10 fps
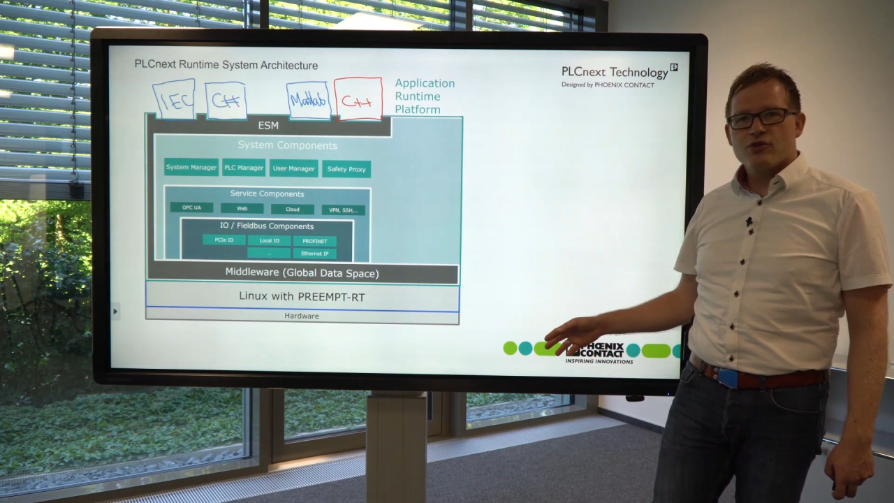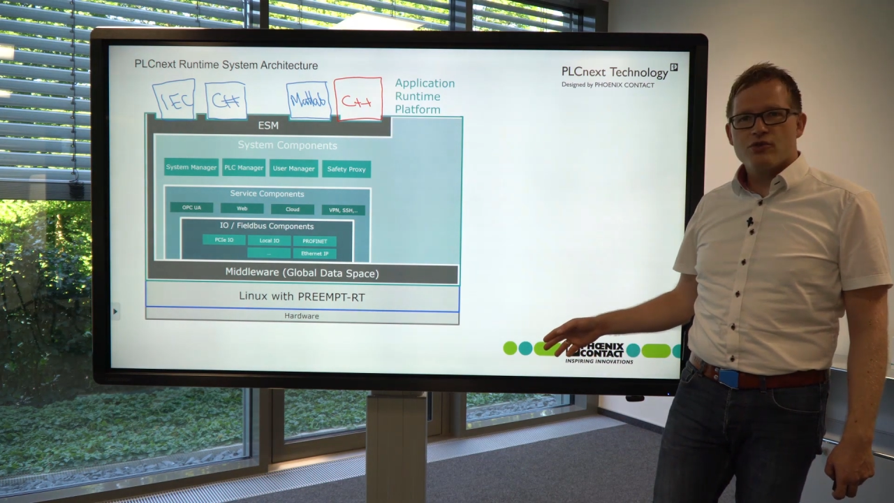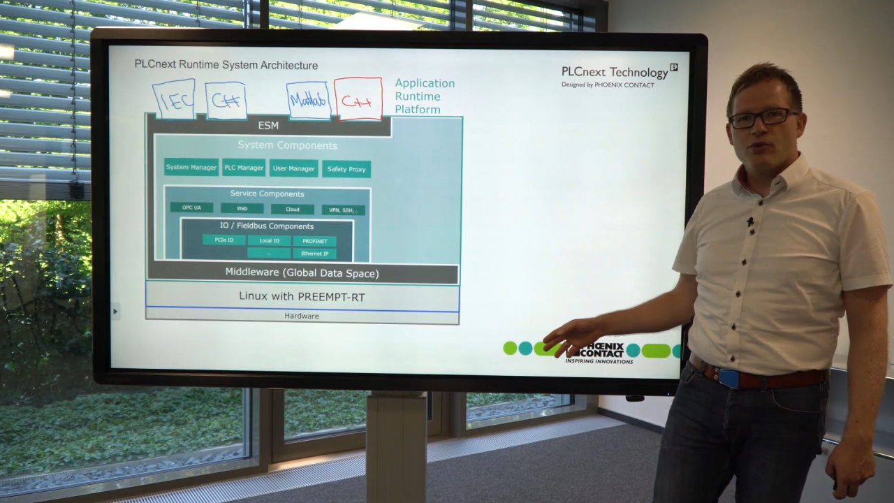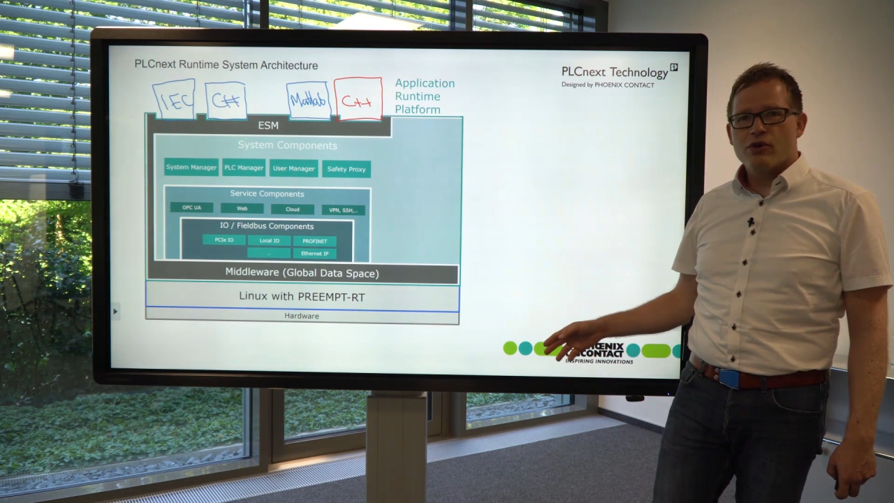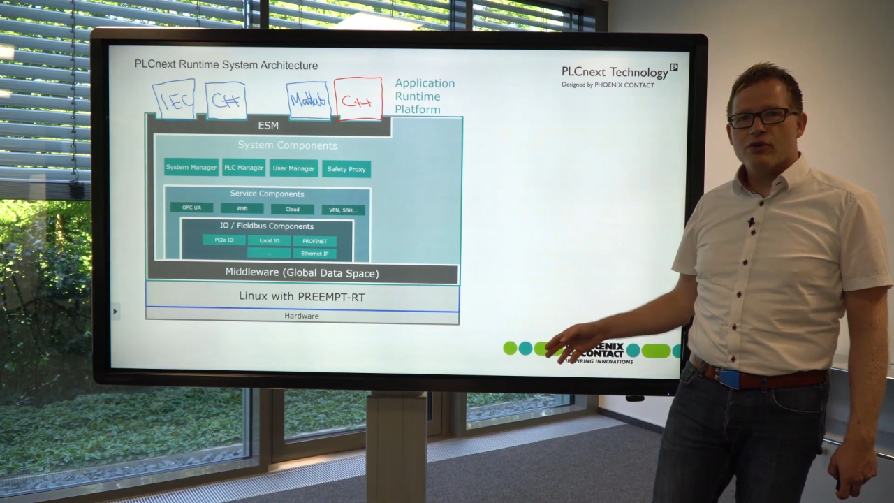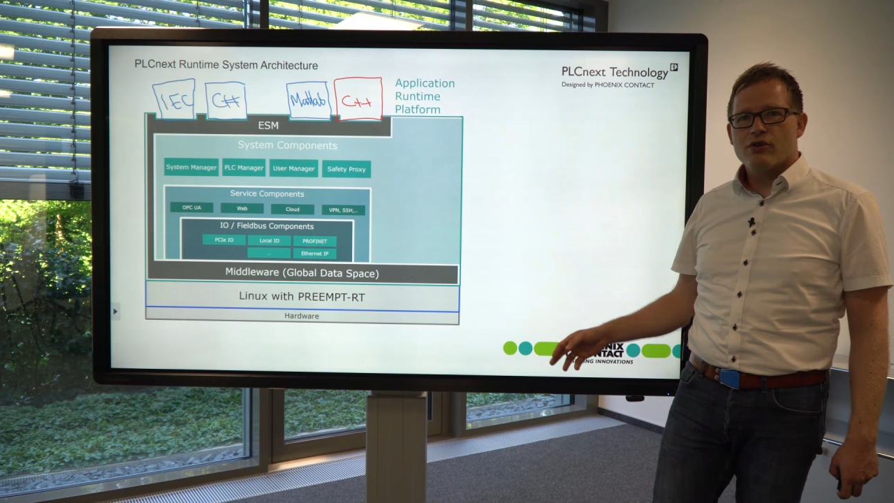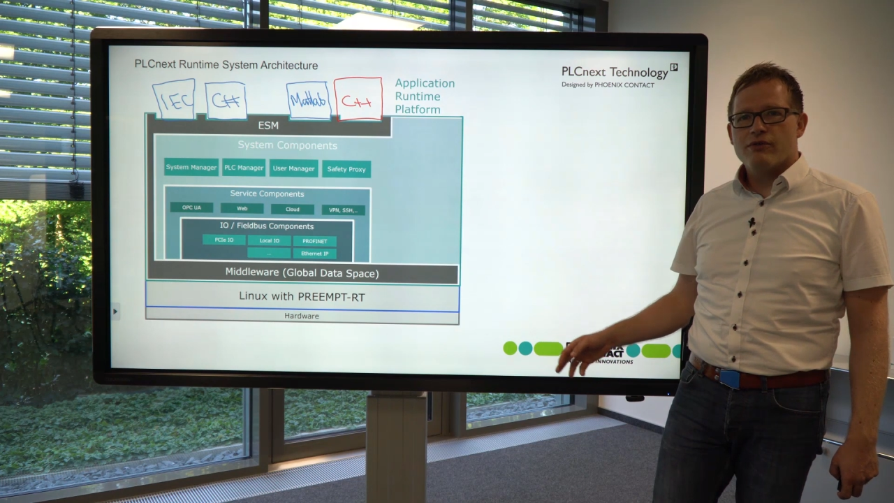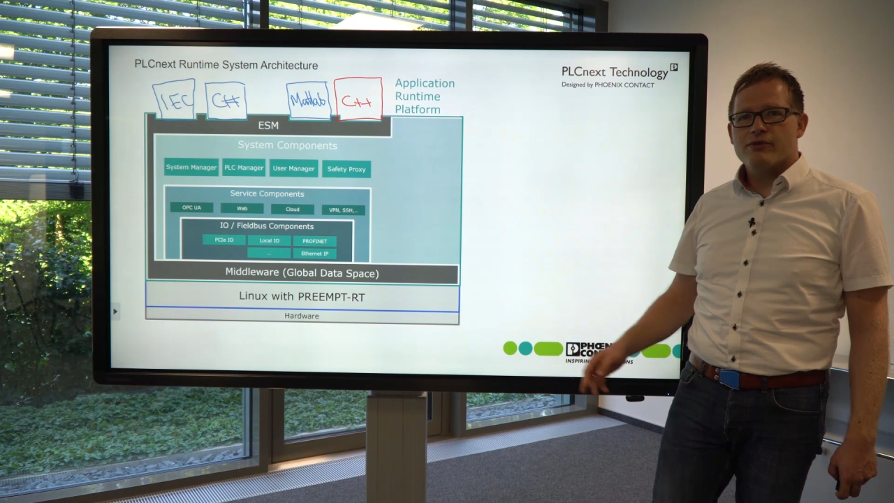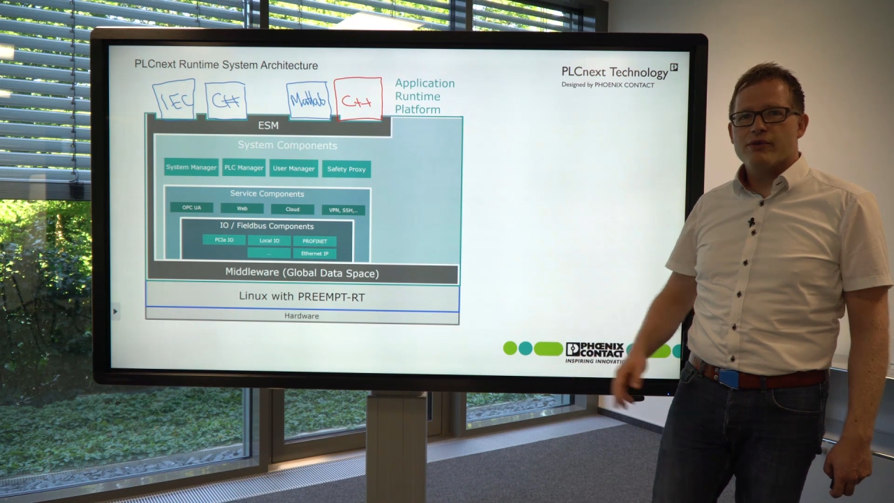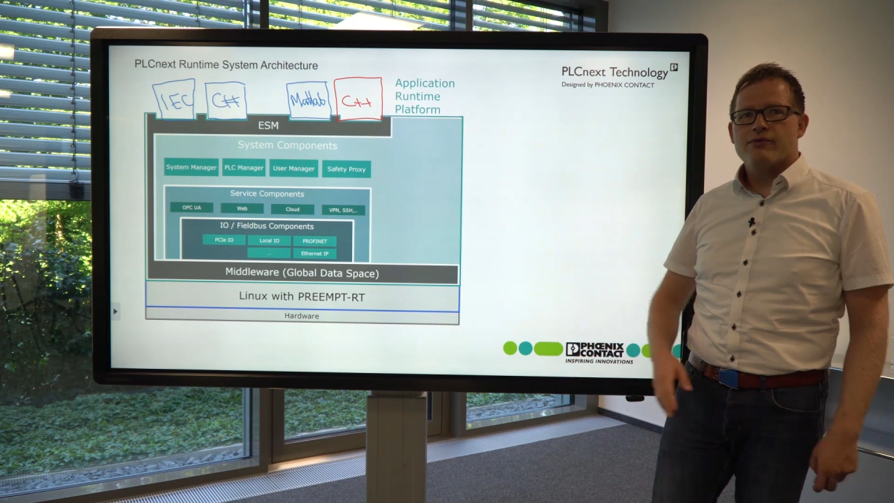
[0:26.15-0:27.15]
control
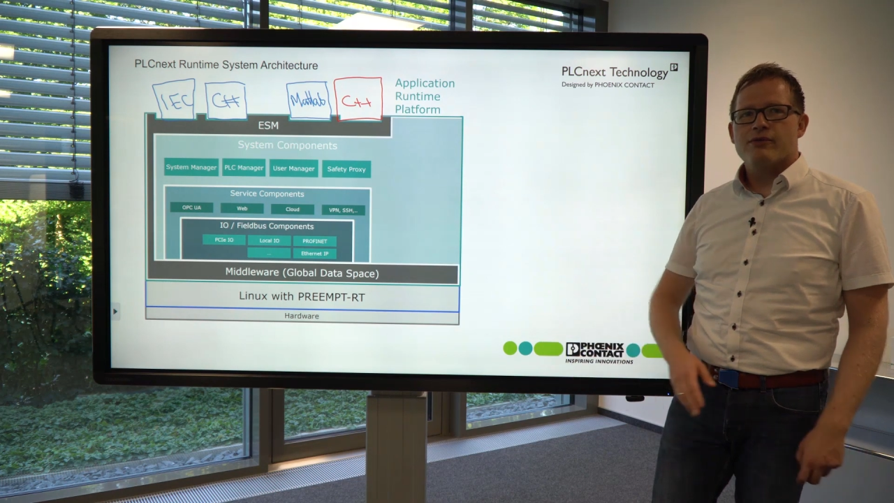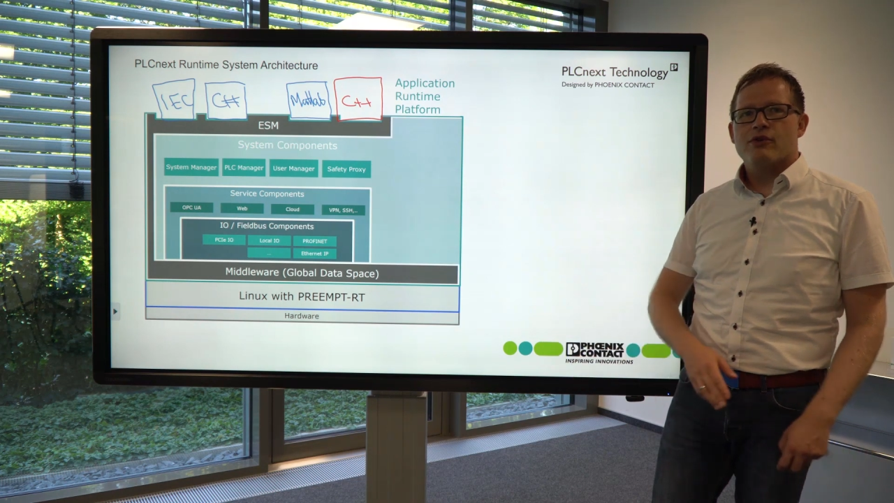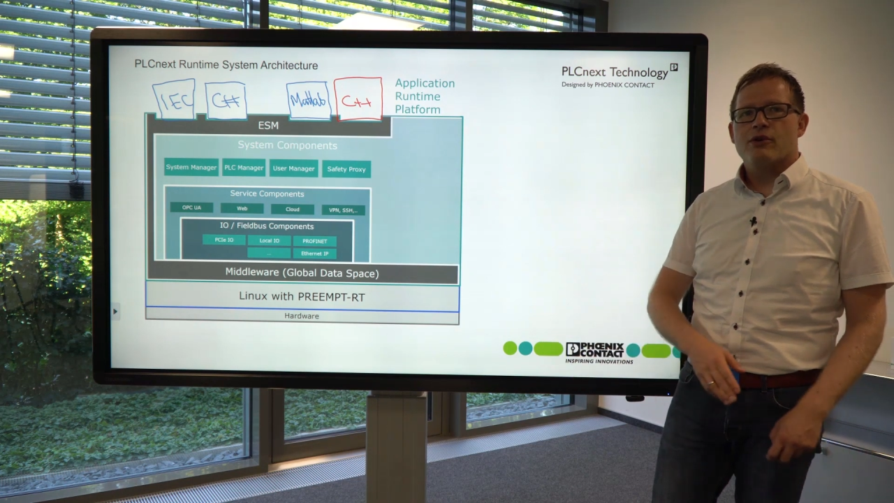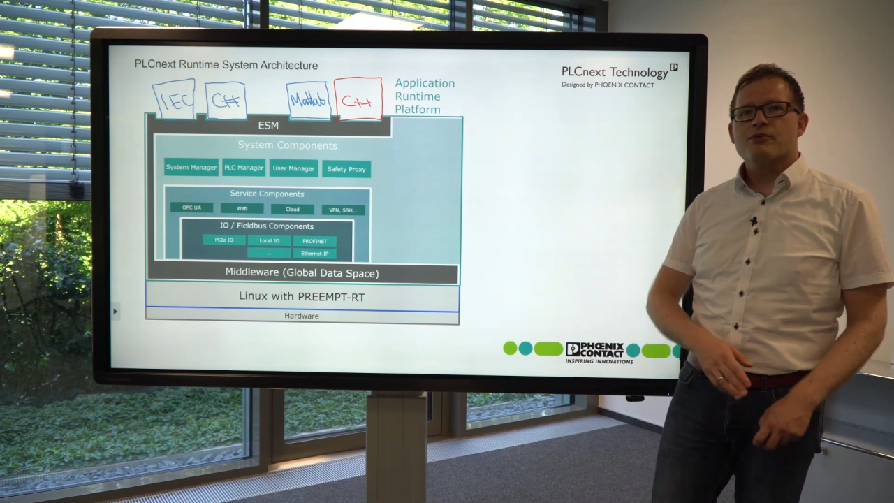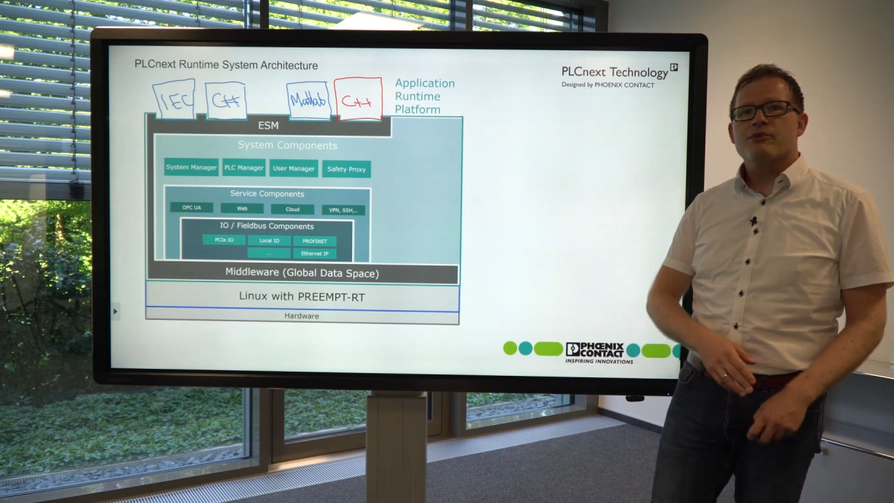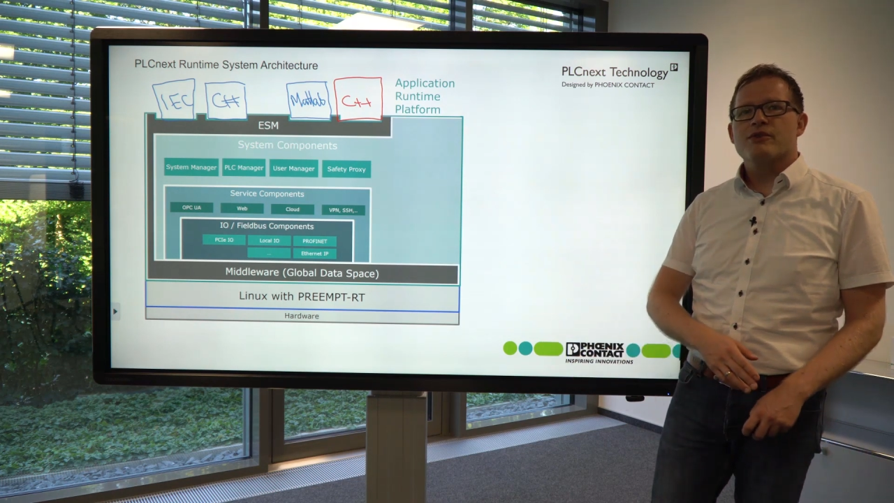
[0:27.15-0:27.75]
comes